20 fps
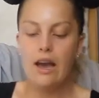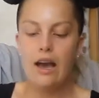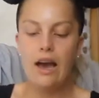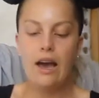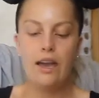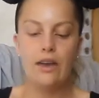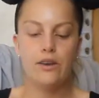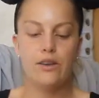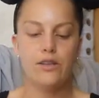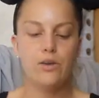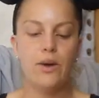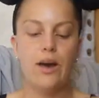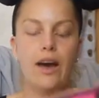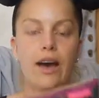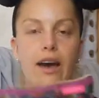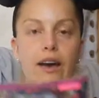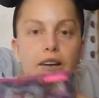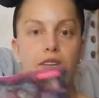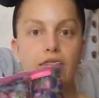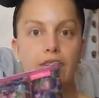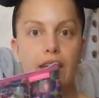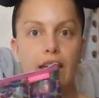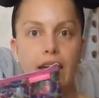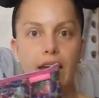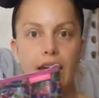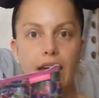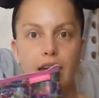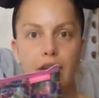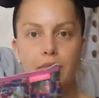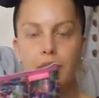I also have
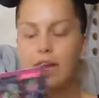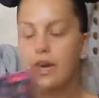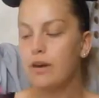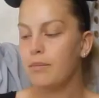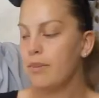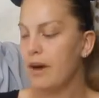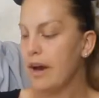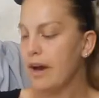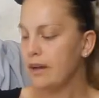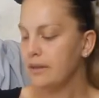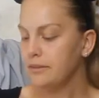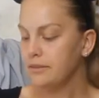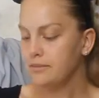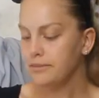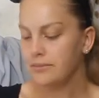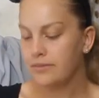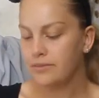a makeup bag.